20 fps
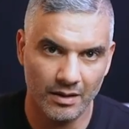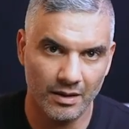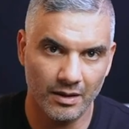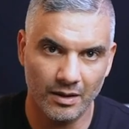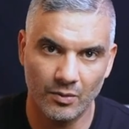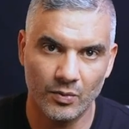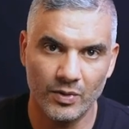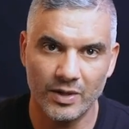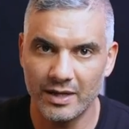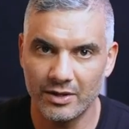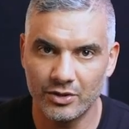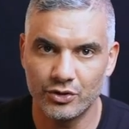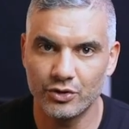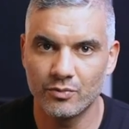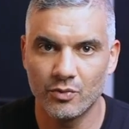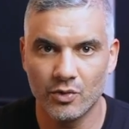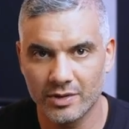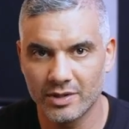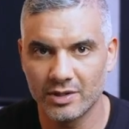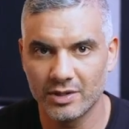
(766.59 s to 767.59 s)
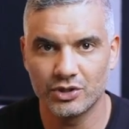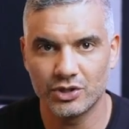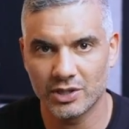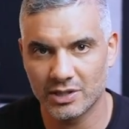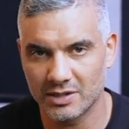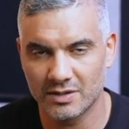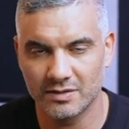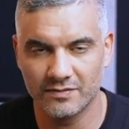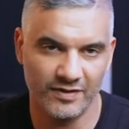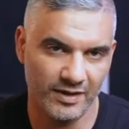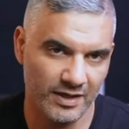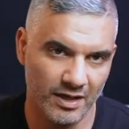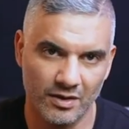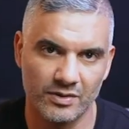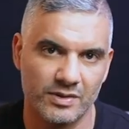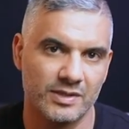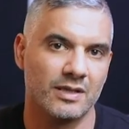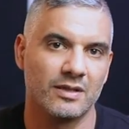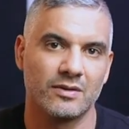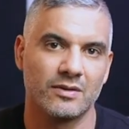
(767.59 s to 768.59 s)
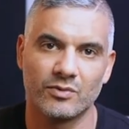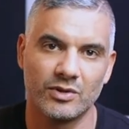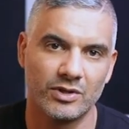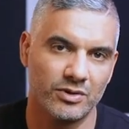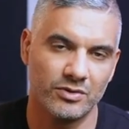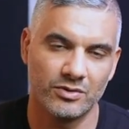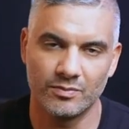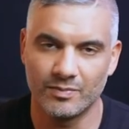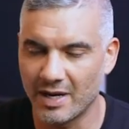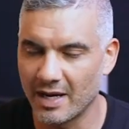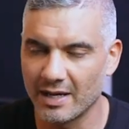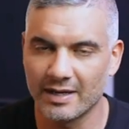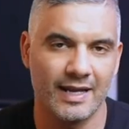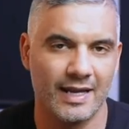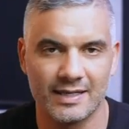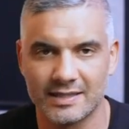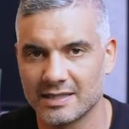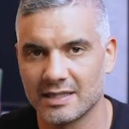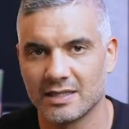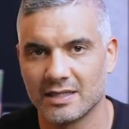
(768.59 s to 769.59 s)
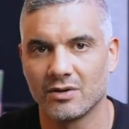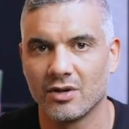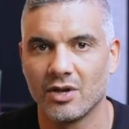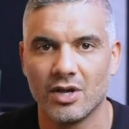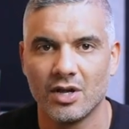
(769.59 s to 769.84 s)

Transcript: we do more than just videos, and we do podcasts, and